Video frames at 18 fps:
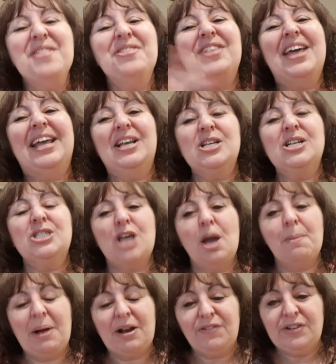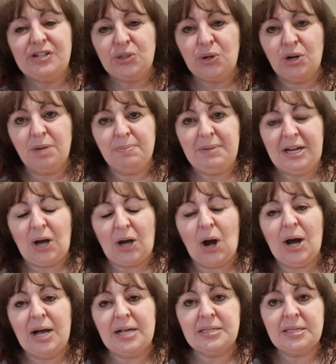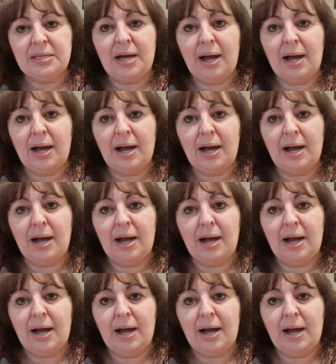Thank you so much for joining me, guys.